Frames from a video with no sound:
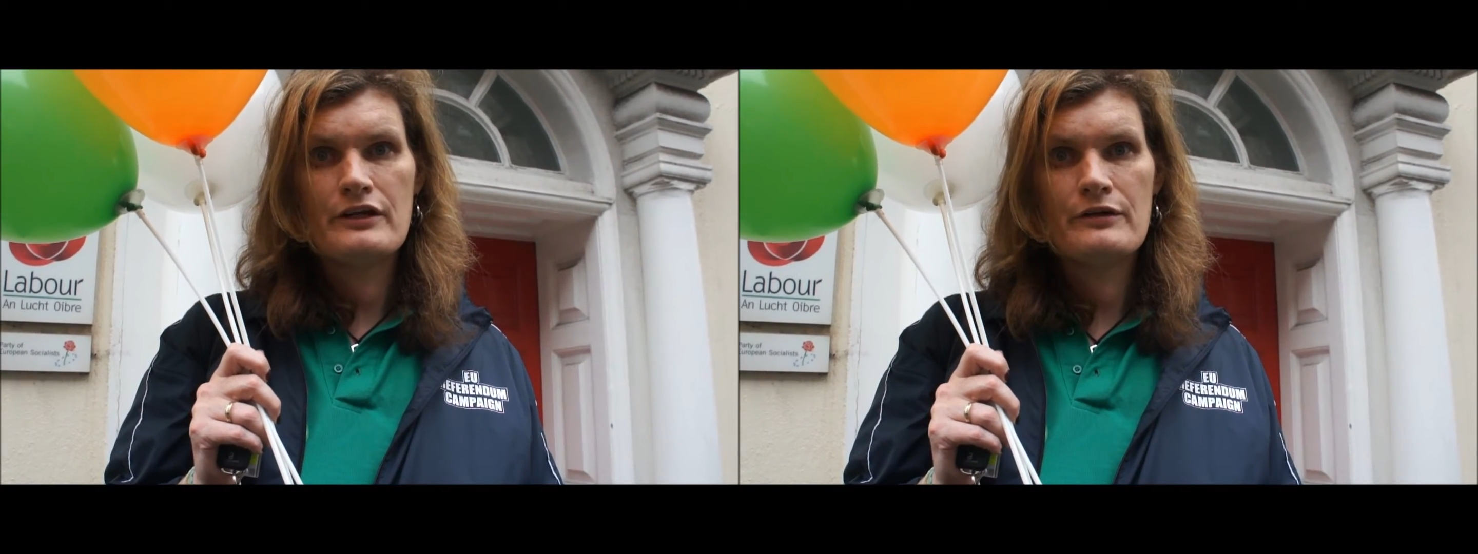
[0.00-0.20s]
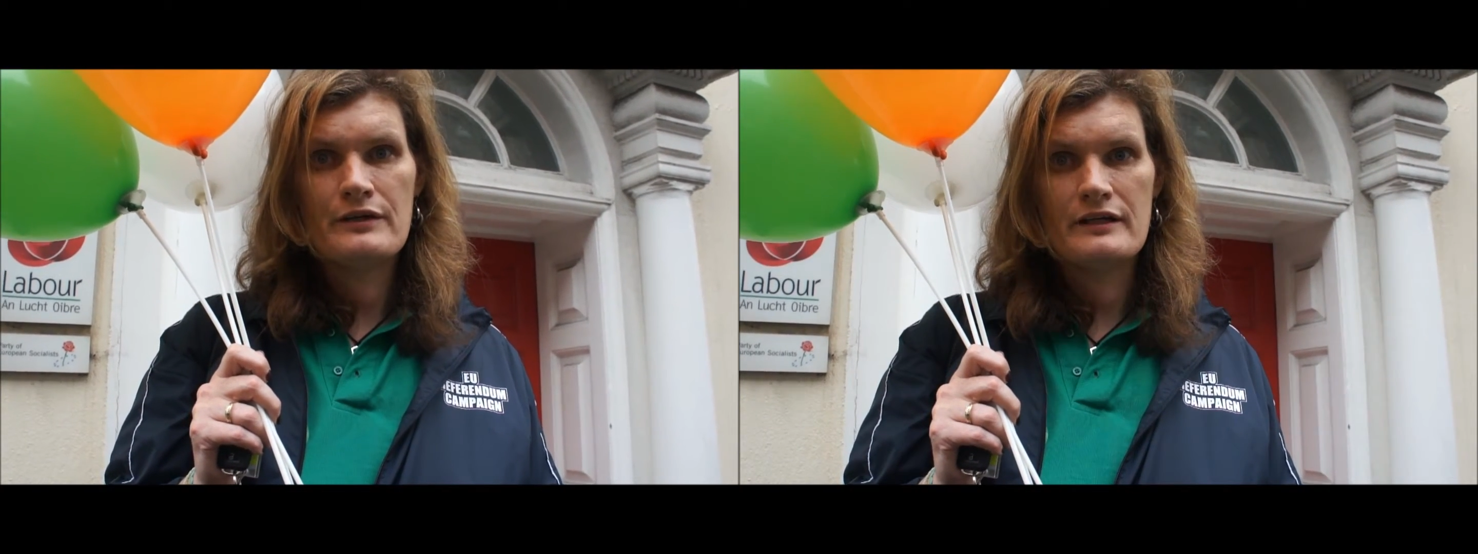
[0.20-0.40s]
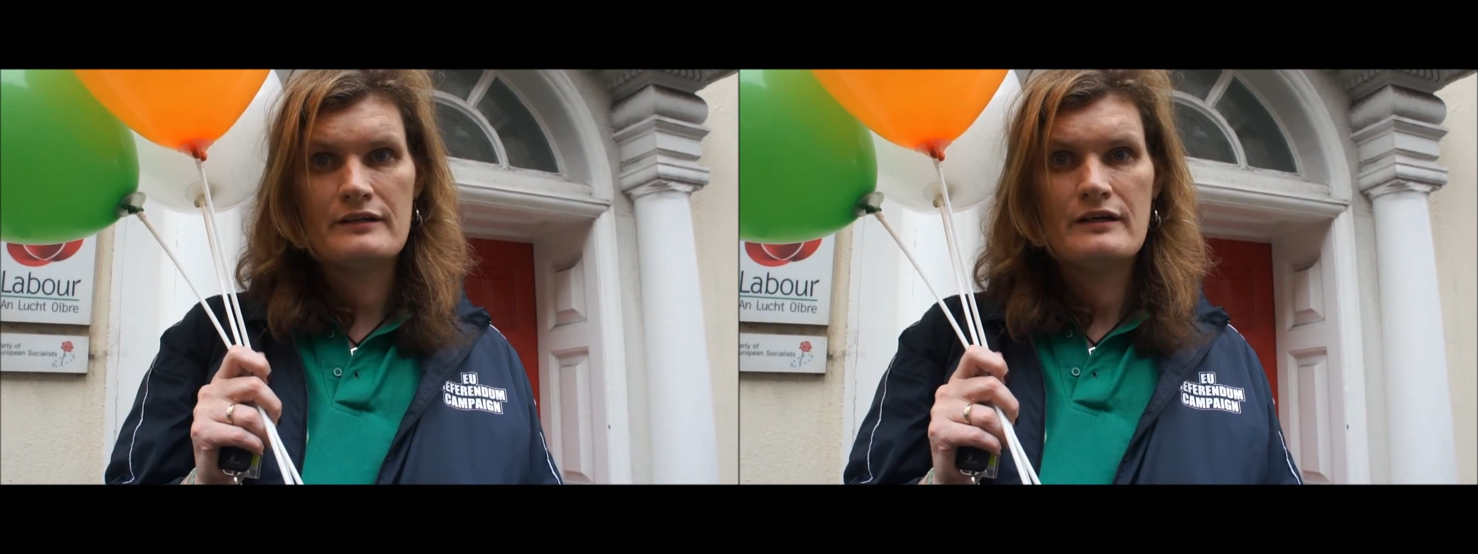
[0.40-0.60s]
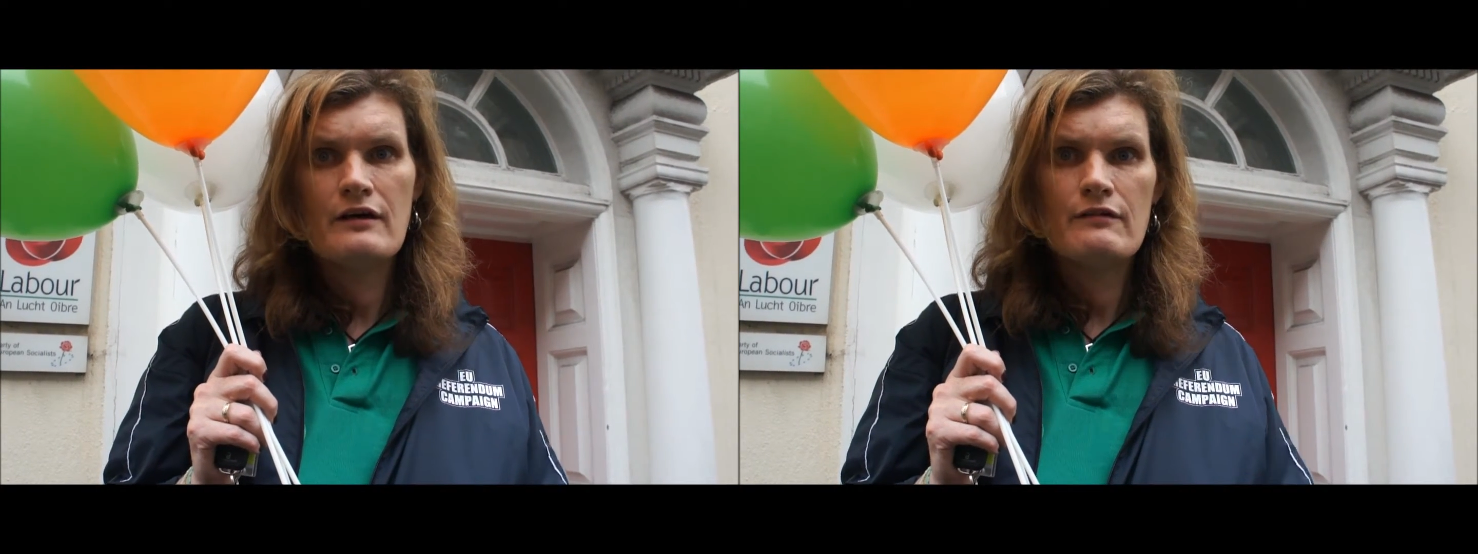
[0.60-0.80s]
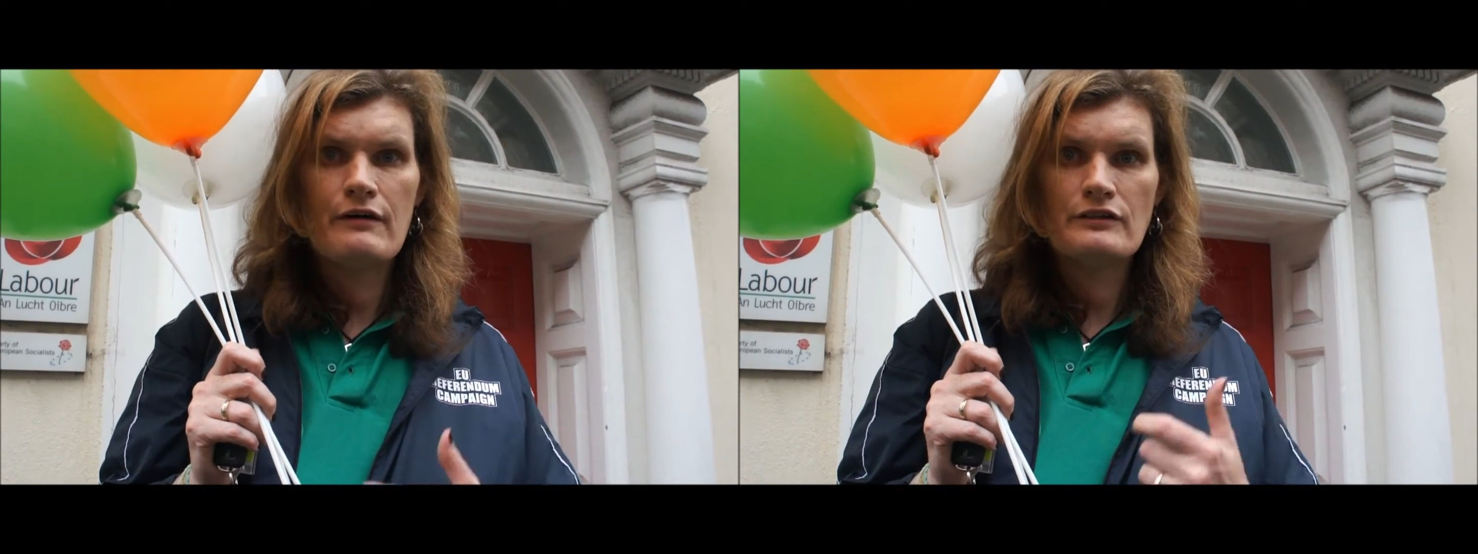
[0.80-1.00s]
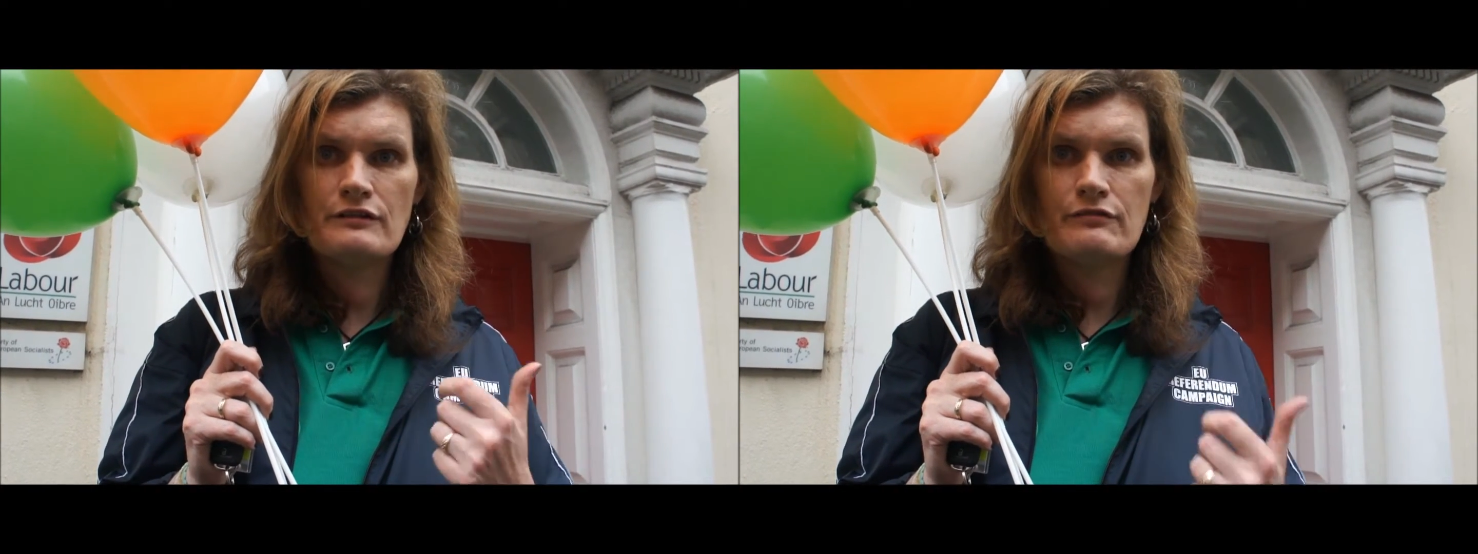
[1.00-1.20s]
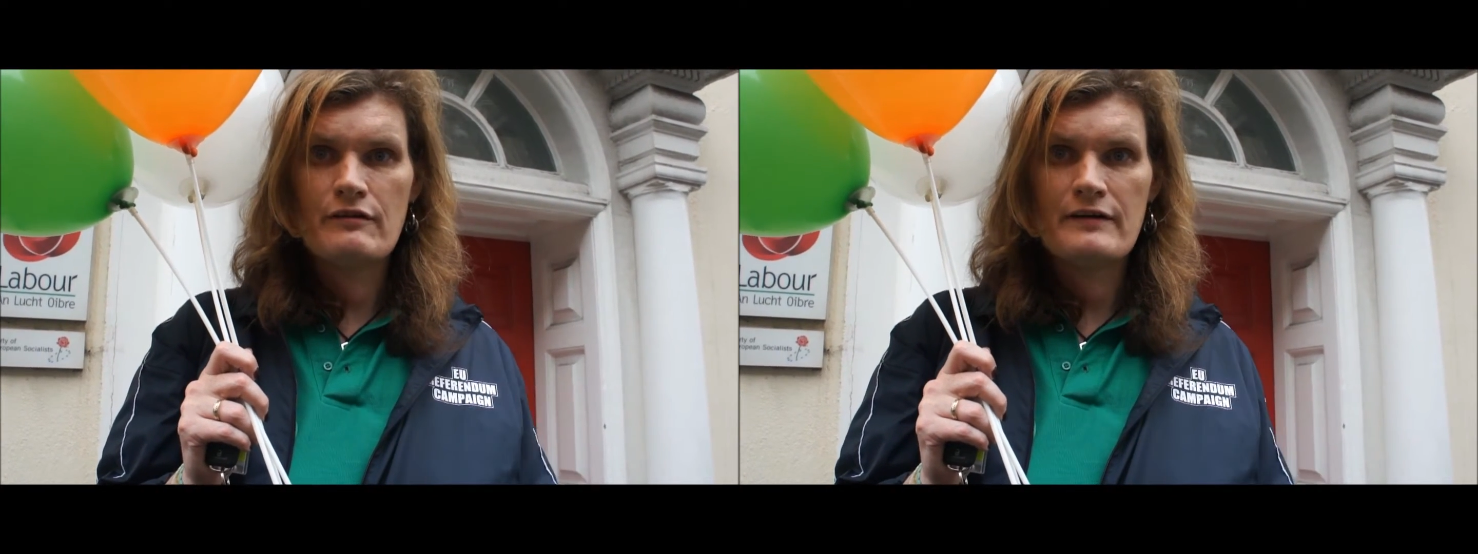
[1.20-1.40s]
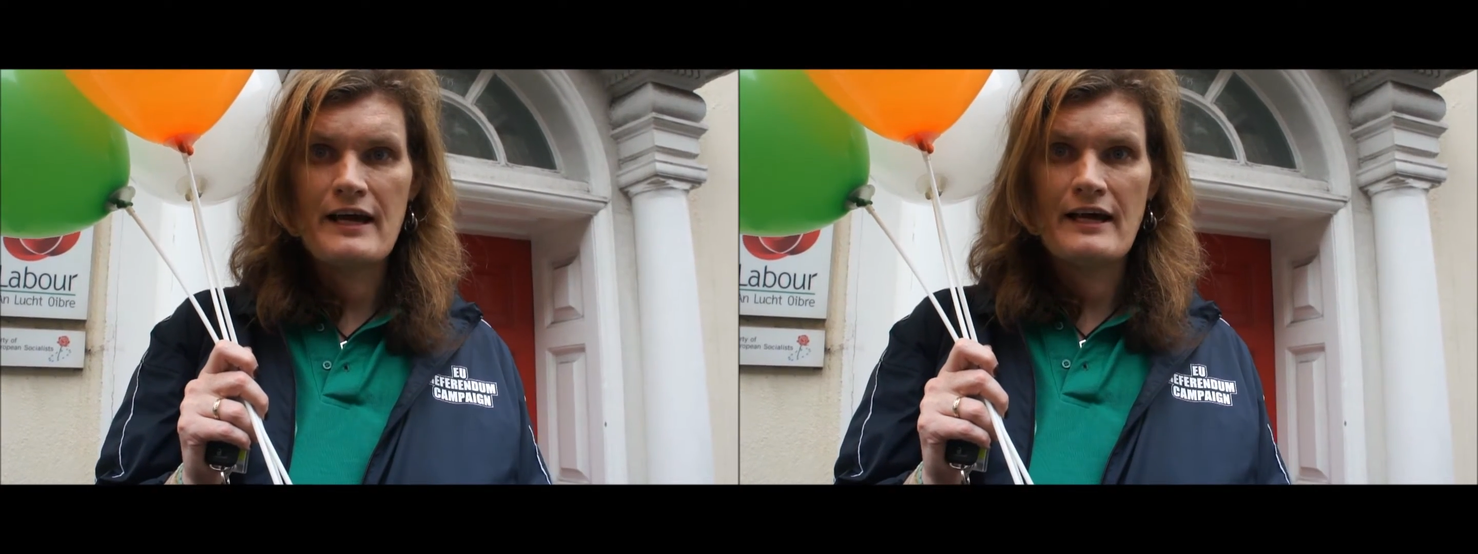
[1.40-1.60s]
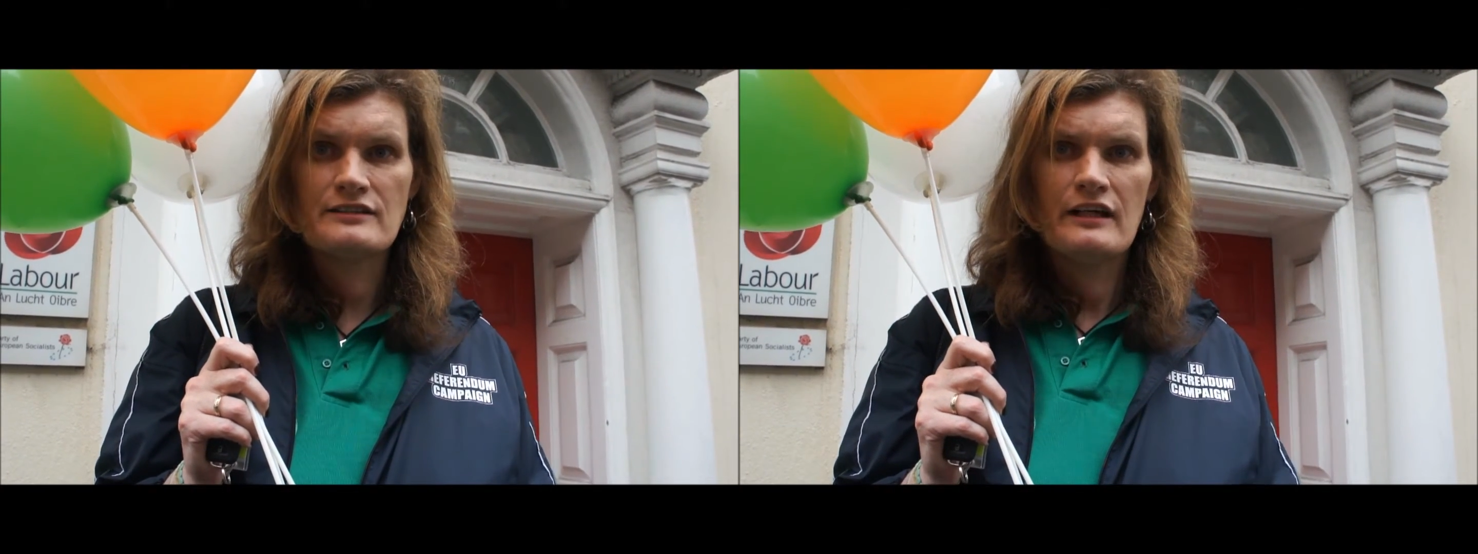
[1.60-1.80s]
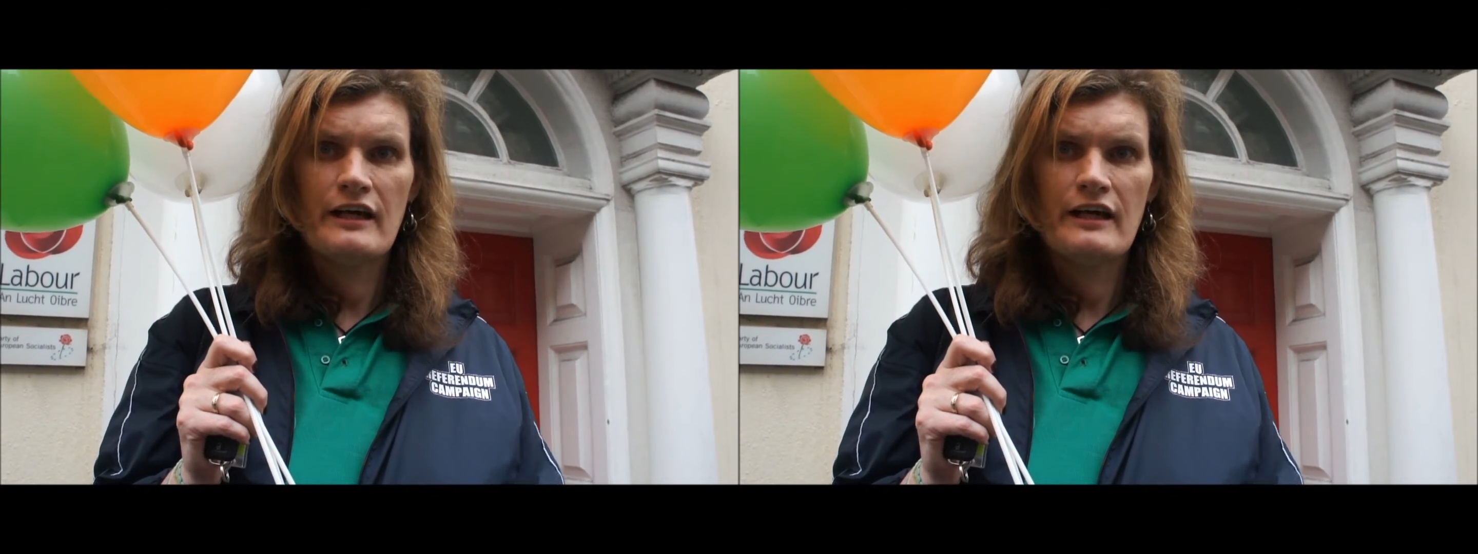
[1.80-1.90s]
Union, voting for a yes